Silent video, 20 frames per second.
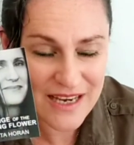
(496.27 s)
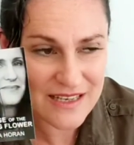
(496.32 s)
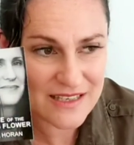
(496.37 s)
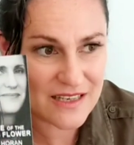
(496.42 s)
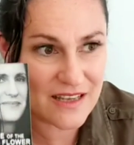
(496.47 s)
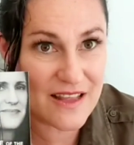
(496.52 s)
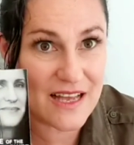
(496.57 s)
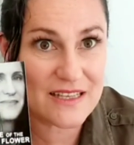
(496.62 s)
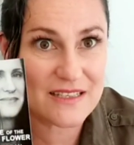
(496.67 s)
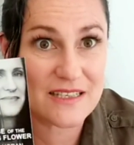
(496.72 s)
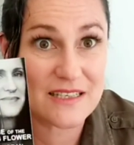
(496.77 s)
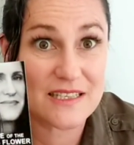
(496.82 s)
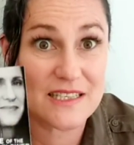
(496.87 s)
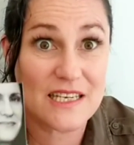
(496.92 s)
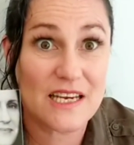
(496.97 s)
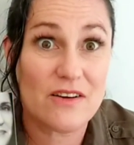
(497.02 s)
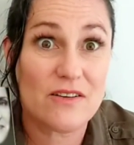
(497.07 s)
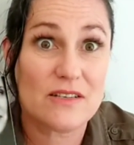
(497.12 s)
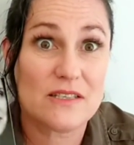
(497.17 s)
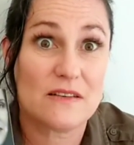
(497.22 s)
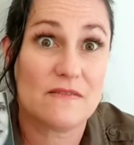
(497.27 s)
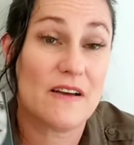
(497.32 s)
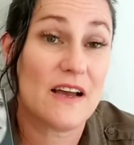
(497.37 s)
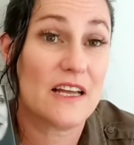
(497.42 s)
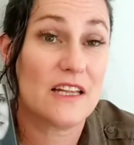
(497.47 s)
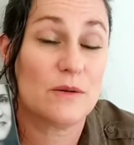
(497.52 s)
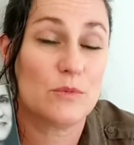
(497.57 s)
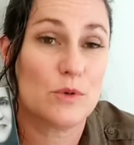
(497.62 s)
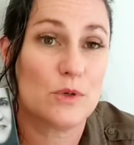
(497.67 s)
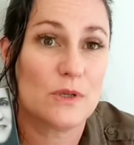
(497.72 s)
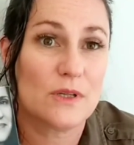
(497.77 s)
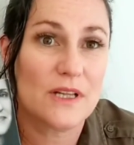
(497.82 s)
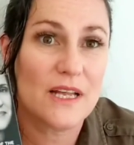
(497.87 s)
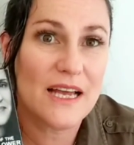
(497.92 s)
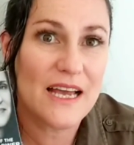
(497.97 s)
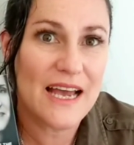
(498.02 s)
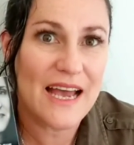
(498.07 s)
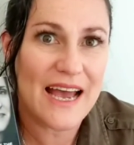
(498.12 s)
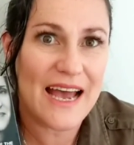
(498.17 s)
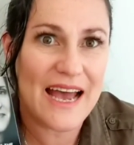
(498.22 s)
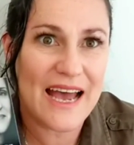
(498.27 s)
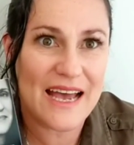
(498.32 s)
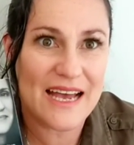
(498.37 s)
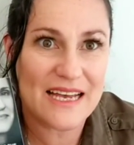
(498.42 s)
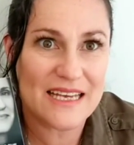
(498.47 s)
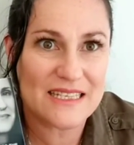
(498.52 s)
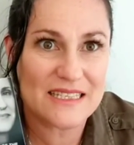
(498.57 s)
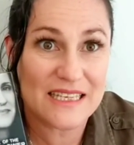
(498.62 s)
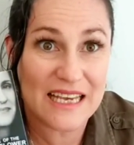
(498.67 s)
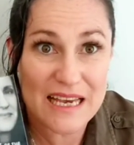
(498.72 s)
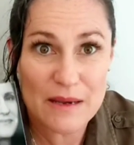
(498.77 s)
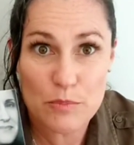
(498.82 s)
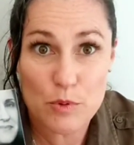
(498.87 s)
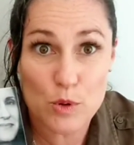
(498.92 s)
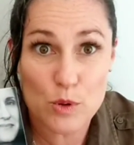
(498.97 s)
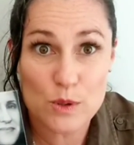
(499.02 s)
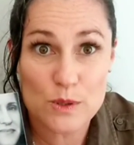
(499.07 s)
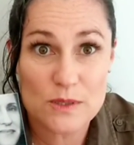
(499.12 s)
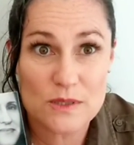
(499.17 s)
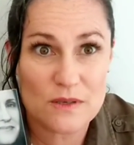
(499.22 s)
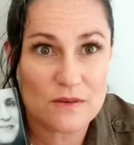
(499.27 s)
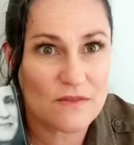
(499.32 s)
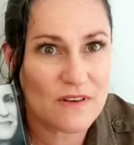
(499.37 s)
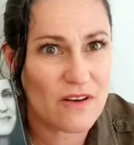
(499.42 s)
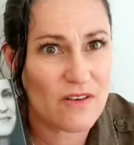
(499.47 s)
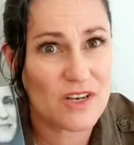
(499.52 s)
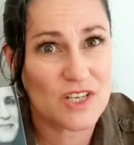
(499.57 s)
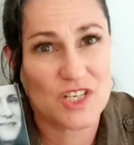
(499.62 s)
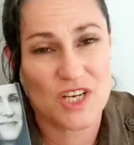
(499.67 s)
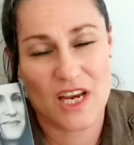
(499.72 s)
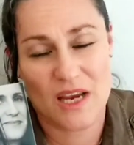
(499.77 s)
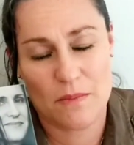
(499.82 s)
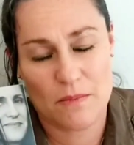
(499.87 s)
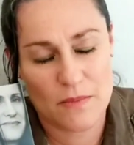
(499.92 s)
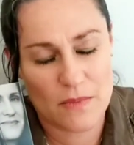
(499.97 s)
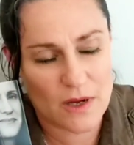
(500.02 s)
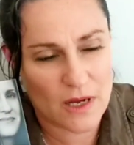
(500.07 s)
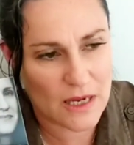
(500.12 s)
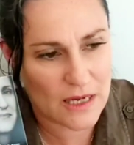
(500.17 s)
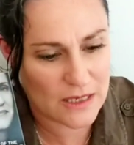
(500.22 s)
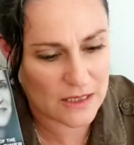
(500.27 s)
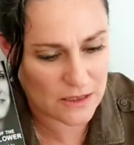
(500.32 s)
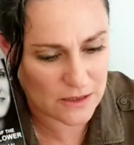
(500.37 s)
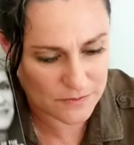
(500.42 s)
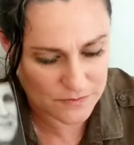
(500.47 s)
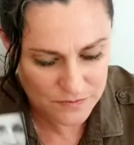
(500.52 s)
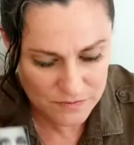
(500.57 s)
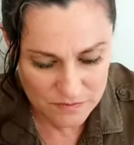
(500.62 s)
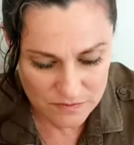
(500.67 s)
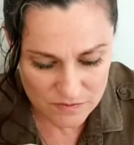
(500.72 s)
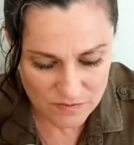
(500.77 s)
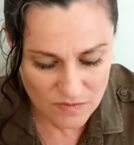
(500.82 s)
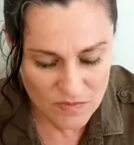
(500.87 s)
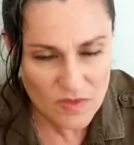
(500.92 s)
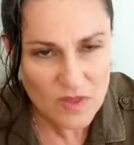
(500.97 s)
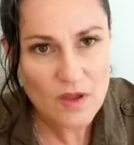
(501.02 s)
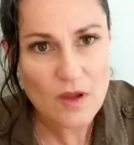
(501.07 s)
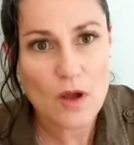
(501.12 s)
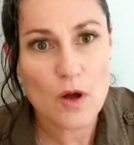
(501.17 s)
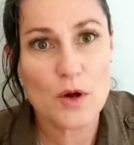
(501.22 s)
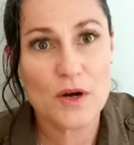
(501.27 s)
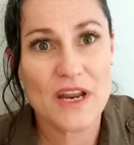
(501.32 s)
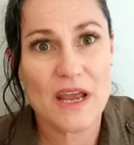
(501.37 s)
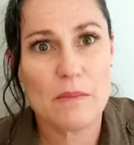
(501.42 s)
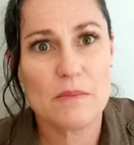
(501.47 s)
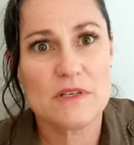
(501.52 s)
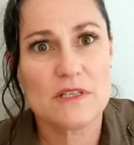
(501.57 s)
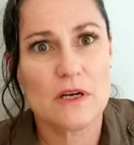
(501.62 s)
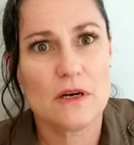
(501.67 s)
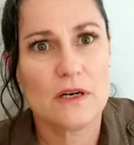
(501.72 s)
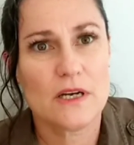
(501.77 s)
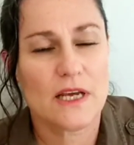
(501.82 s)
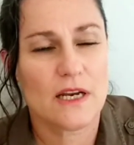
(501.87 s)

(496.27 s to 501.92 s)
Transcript: So that's a series available as ebooks, very cheap on Amazon.